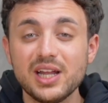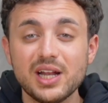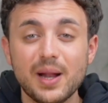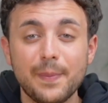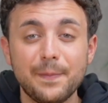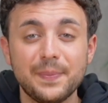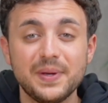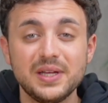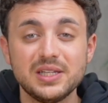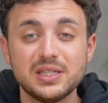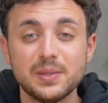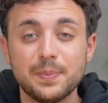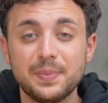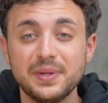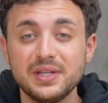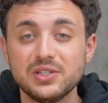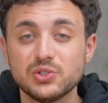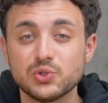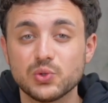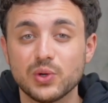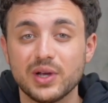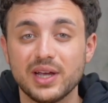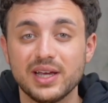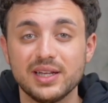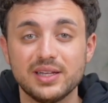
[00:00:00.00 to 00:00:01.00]
a P2P
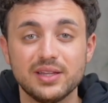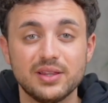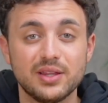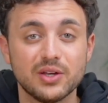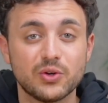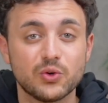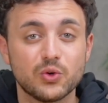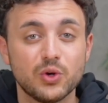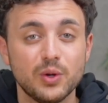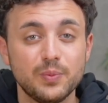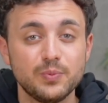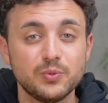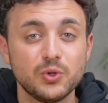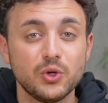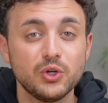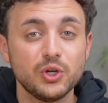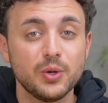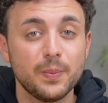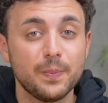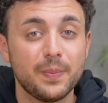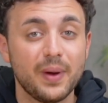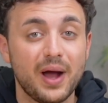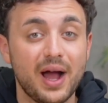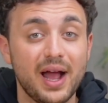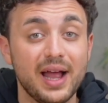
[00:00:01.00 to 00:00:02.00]
trade, the crypto you're
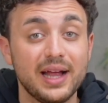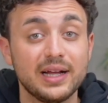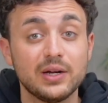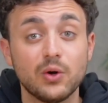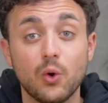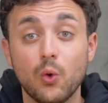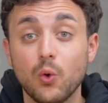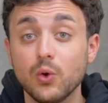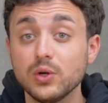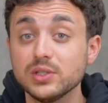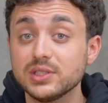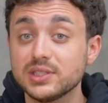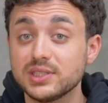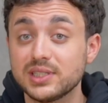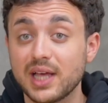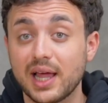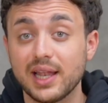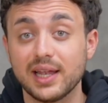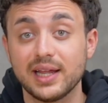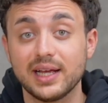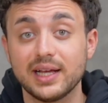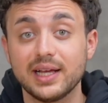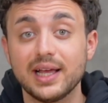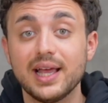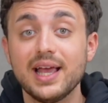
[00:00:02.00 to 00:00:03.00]
buying or
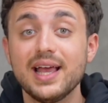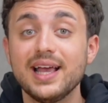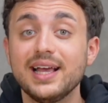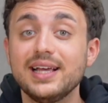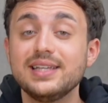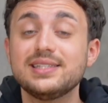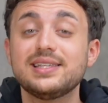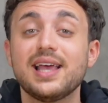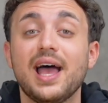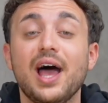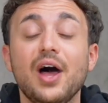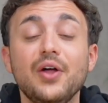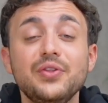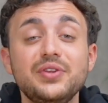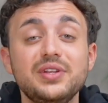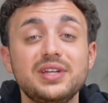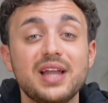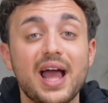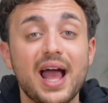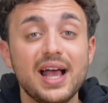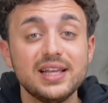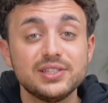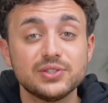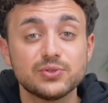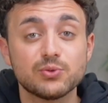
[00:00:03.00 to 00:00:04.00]
selling is held in
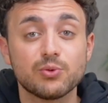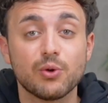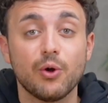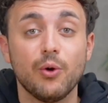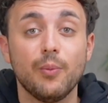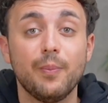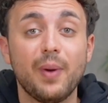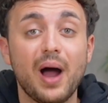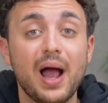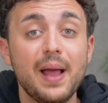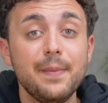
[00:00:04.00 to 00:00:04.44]
escrow by